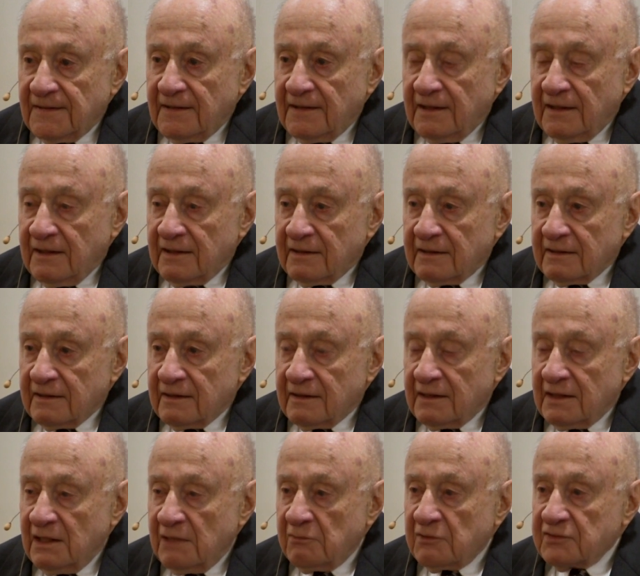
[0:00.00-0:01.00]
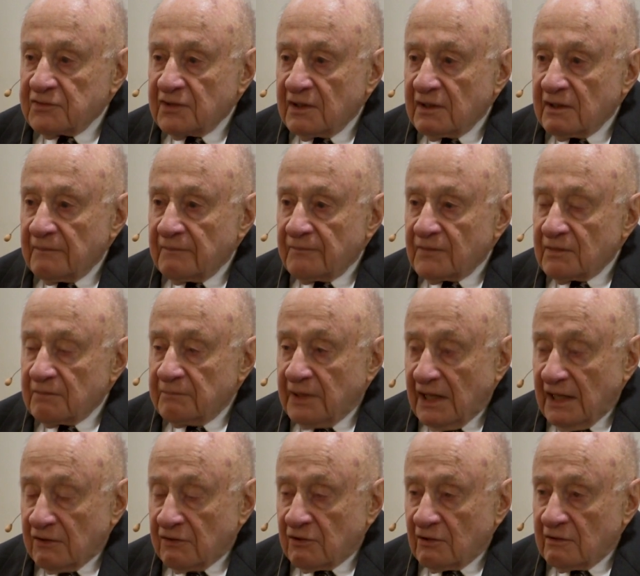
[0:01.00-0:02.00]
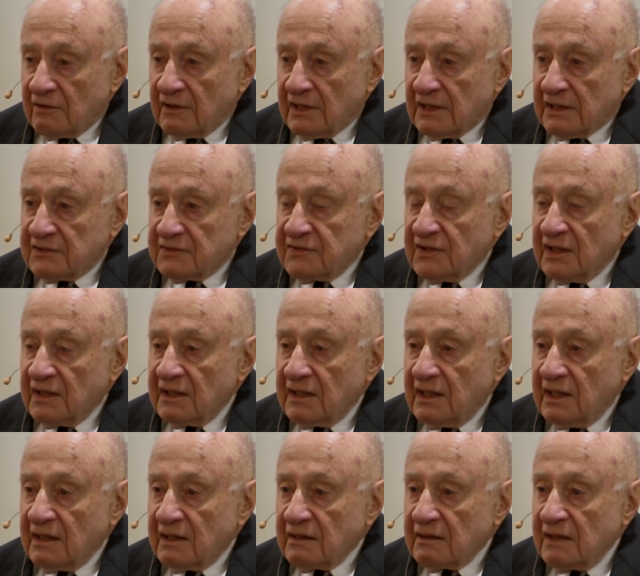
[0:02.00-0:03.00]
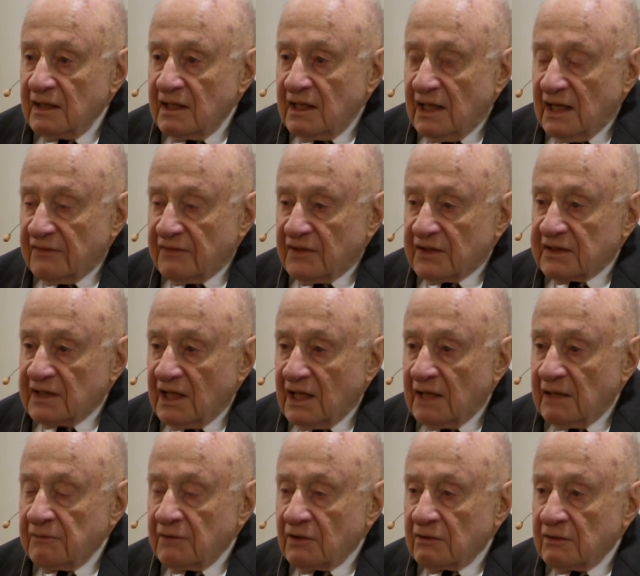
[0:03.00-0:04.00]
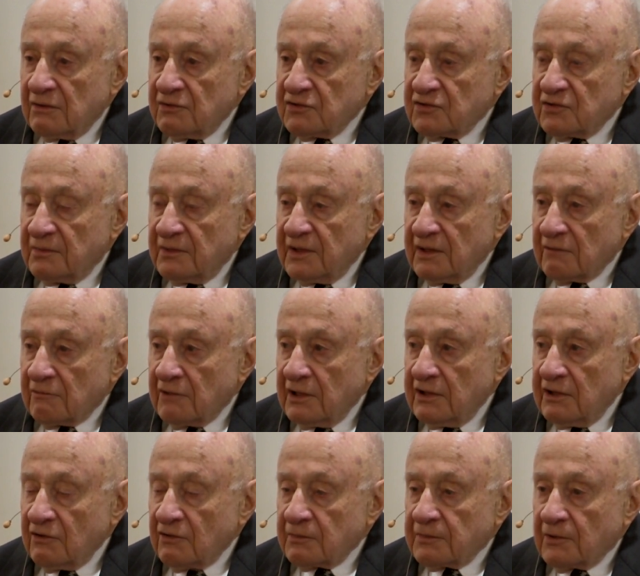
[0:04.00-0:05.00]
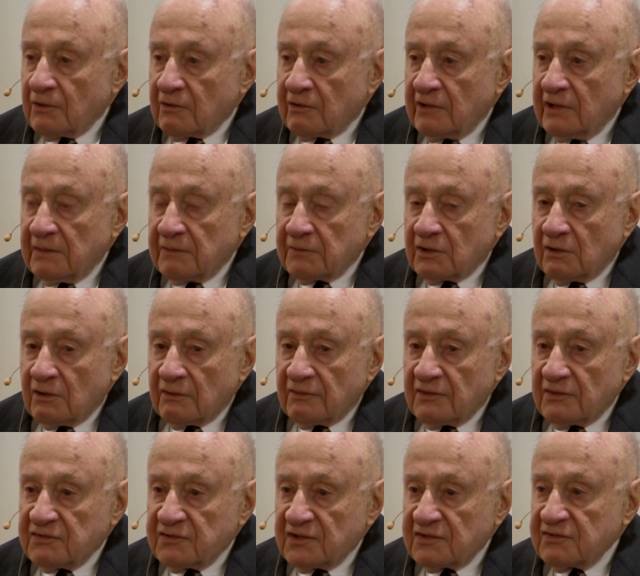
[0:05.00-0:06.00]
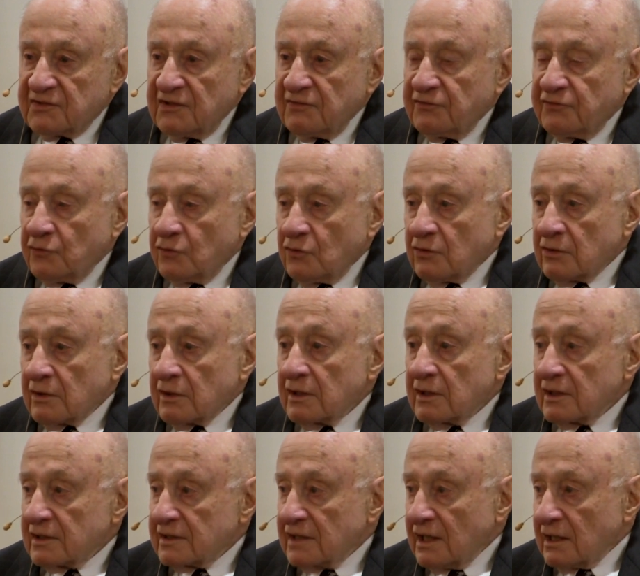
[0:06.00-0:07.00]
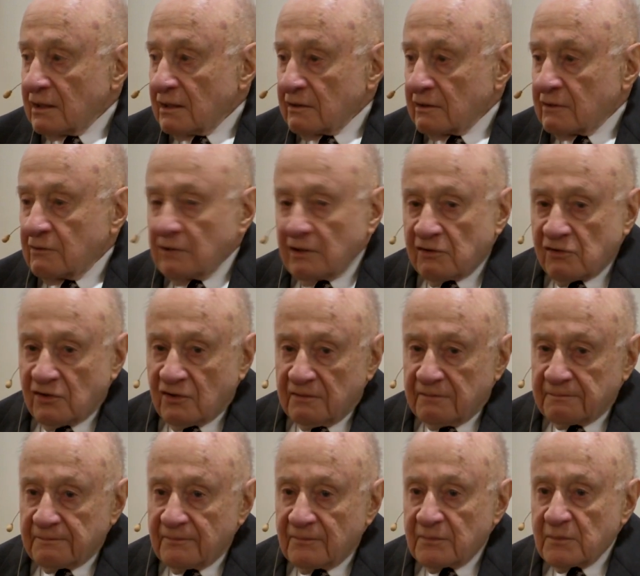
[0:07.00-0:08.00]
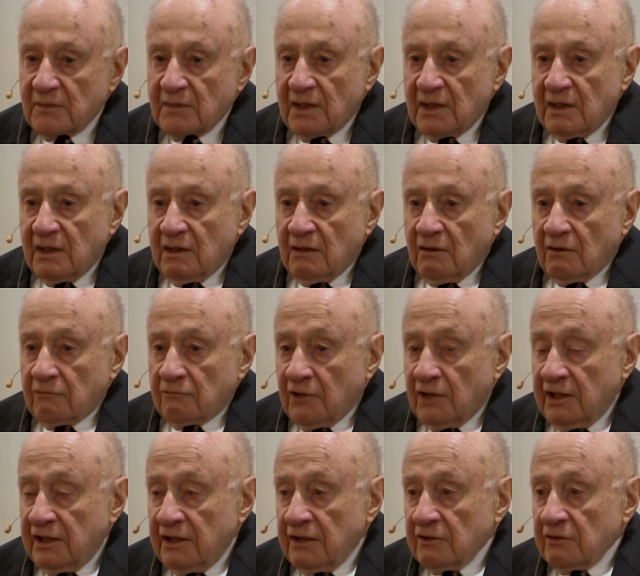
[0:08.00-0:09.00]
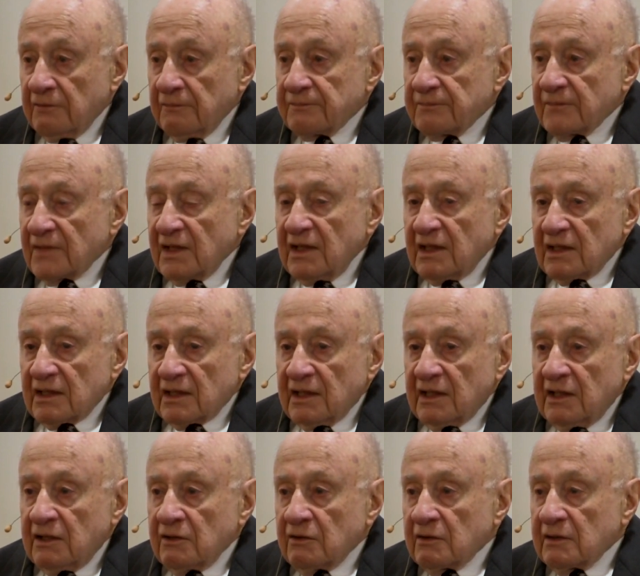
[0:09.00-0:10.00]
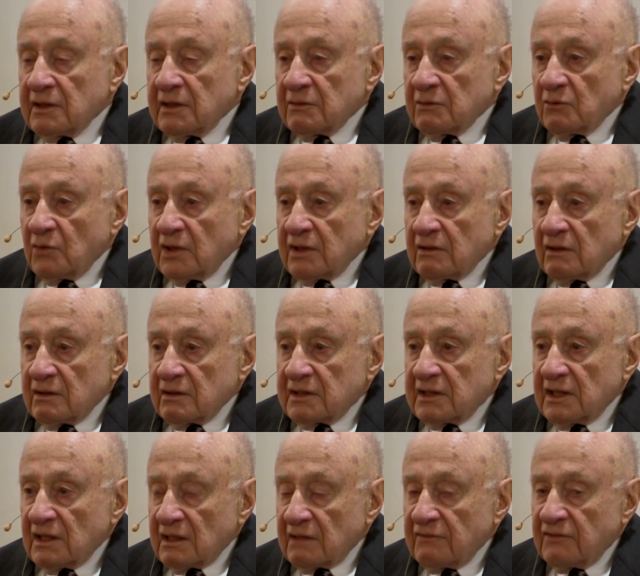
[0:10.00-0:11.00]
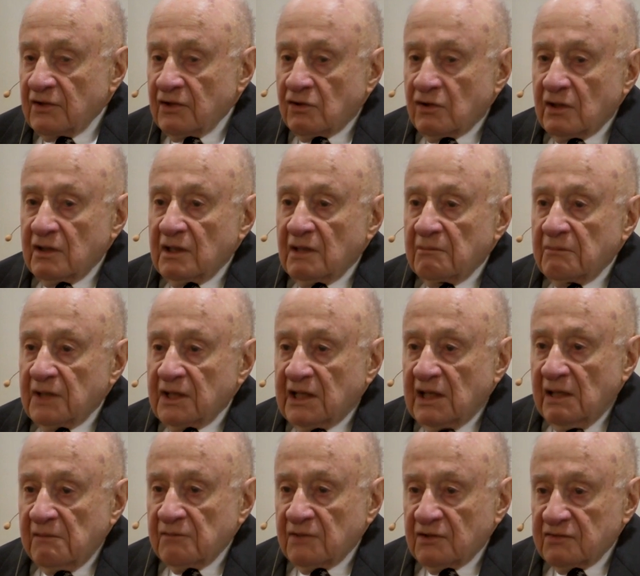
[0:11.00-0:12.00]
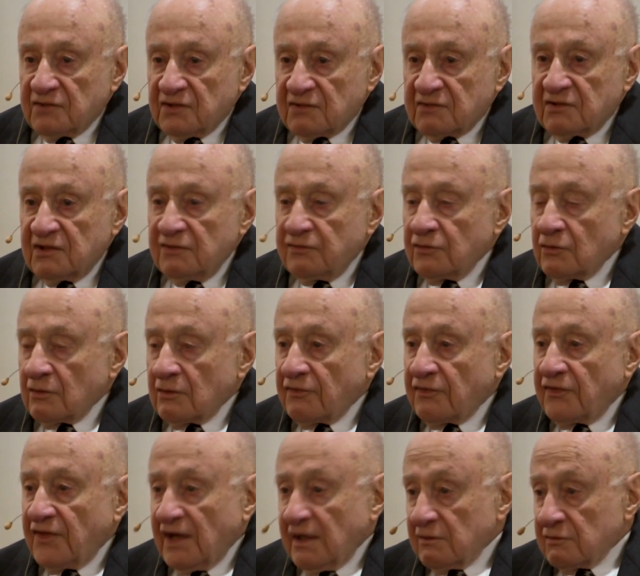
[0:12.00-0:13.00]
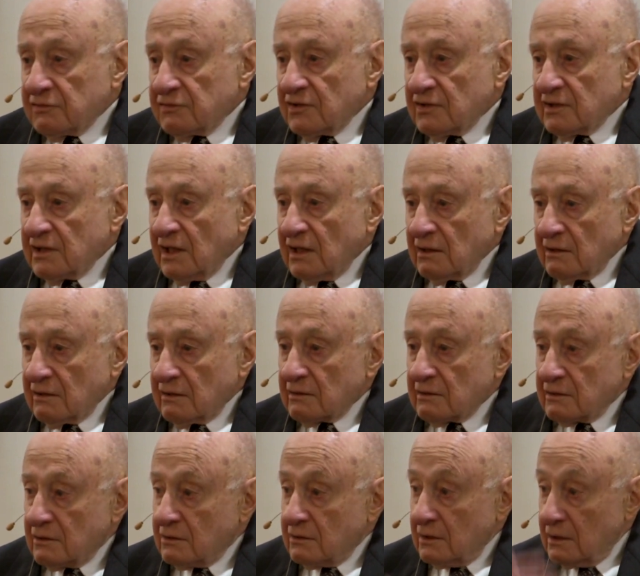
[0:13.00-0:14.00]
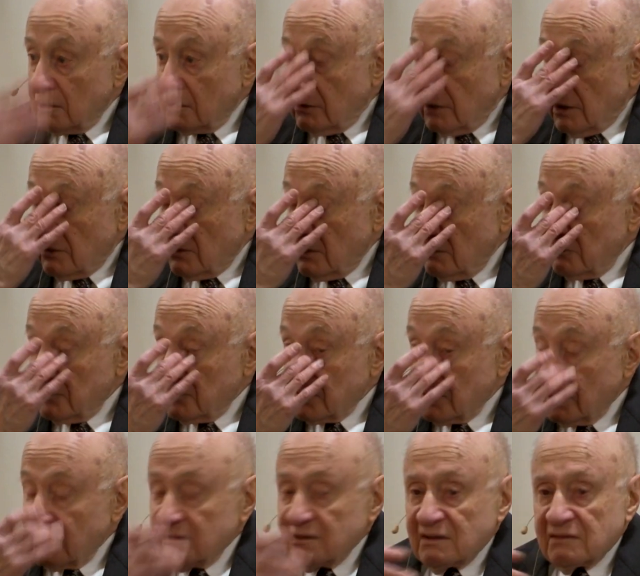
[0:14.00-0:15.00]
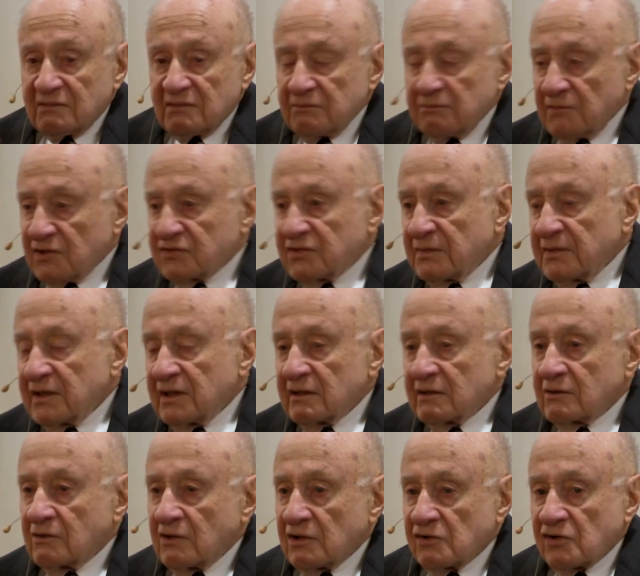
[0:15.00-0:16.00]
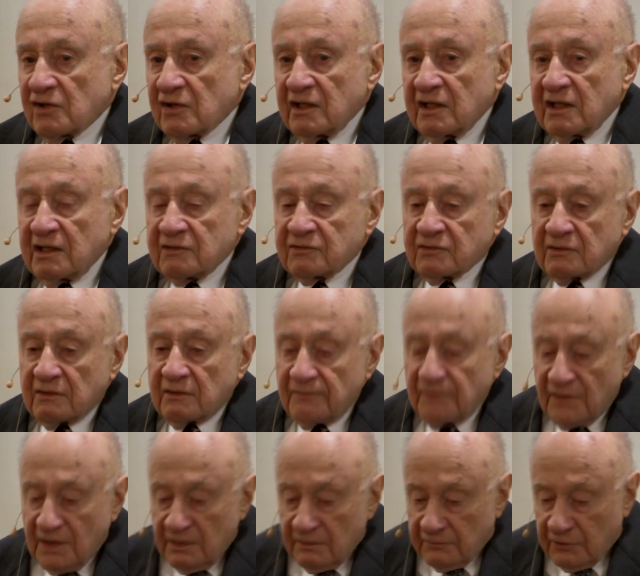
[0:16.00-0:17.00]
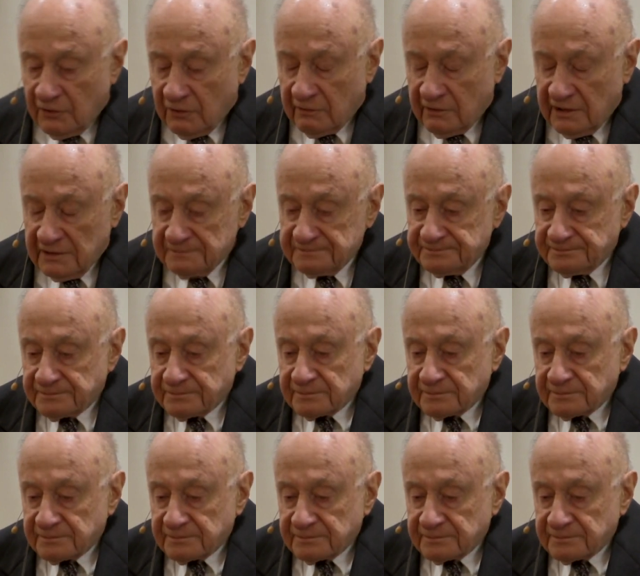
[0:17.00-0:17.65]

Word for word: And uh, he was a bachelor, like I said, and at the time there used to be a radio program called the $64 Question on radio. Later it went on television and became the $64,000 question. It, was a, it must have been a question and answer program.